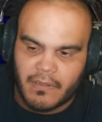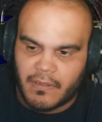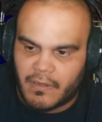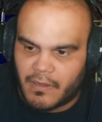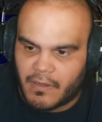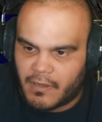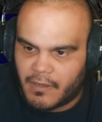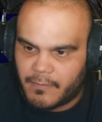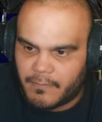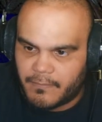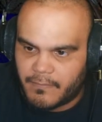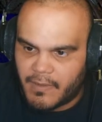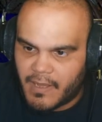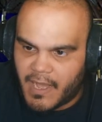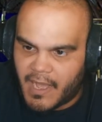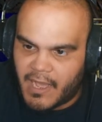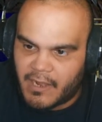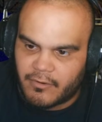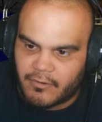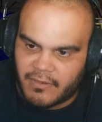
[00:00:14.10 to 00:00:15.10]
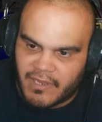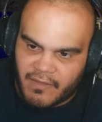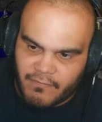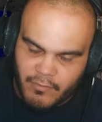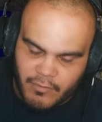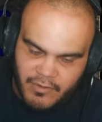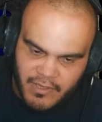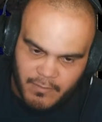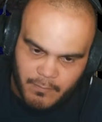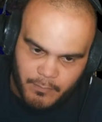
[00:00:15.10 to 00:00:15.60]
how to
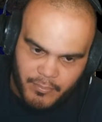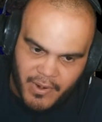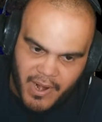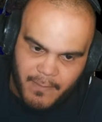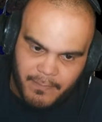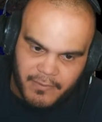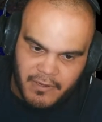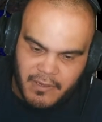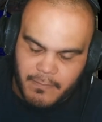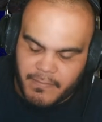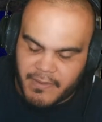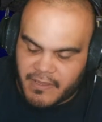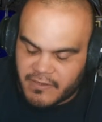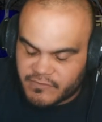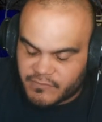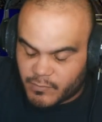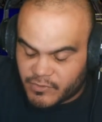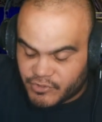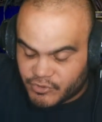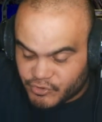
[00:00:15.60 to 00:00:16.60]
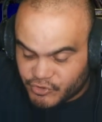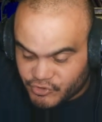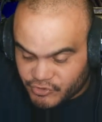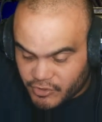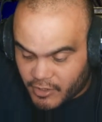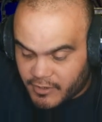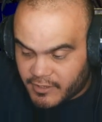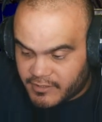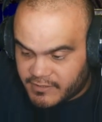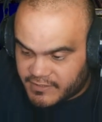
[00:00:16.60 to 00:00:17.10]
level him properly, because when you're
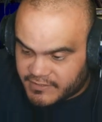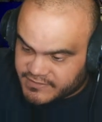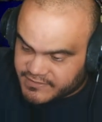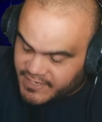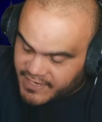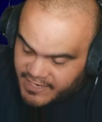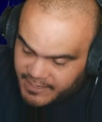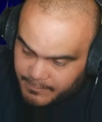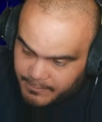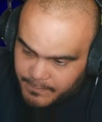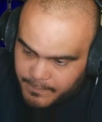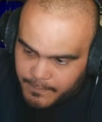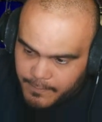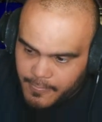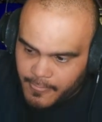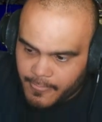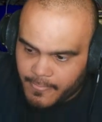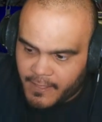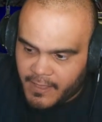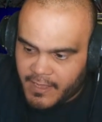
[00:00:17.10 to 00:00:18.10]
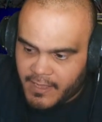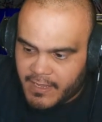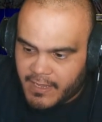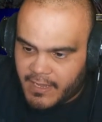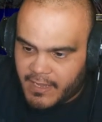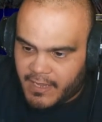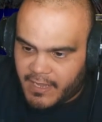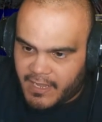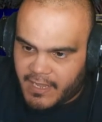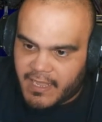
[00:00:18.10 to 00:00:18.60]
starting this game,
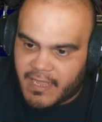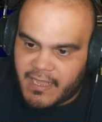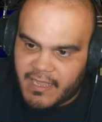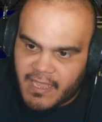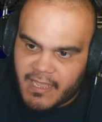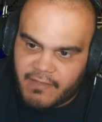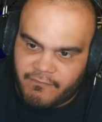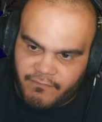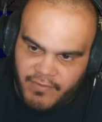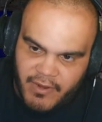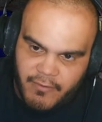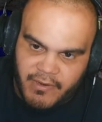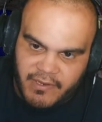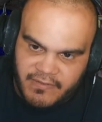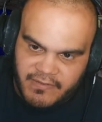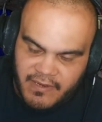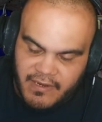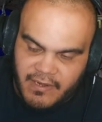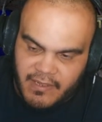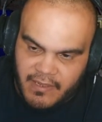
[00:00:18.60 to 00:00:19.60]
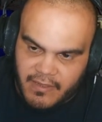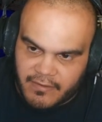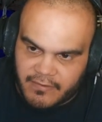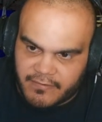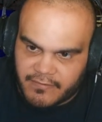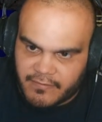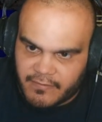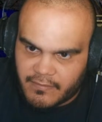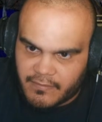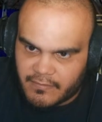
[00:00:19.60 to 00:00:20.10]
it can get very
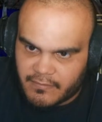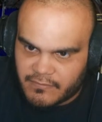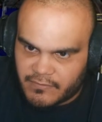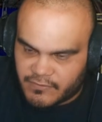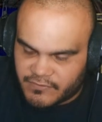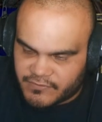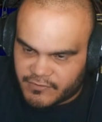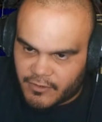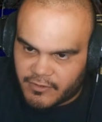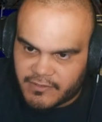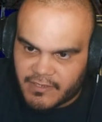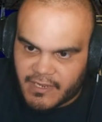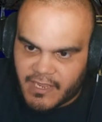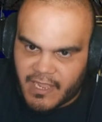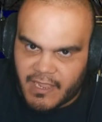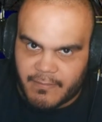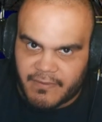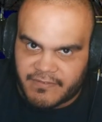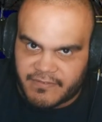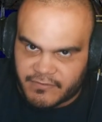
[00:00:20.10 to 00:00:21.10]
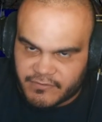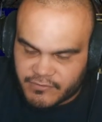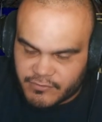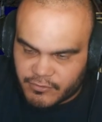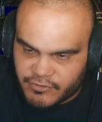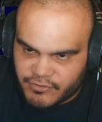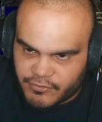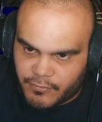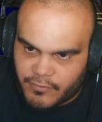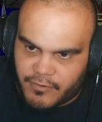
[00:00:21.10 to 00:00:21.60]
tedious to start the game as a
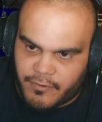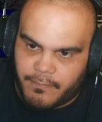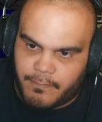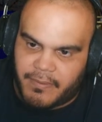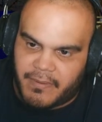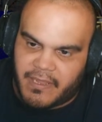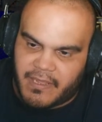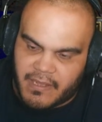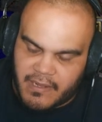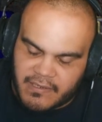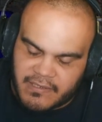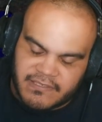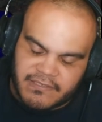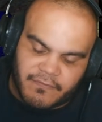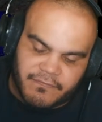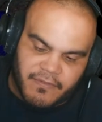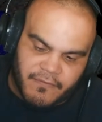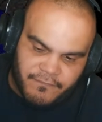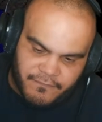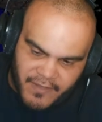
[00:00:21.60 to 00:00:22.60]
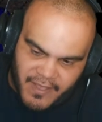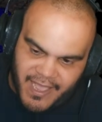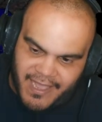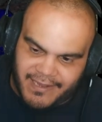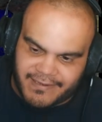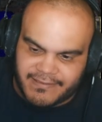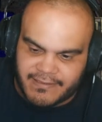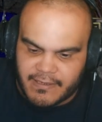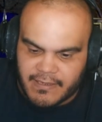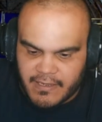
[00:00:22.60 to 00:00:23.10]
Sorcerer because of the
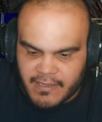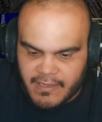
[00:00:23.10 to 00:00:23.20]
fact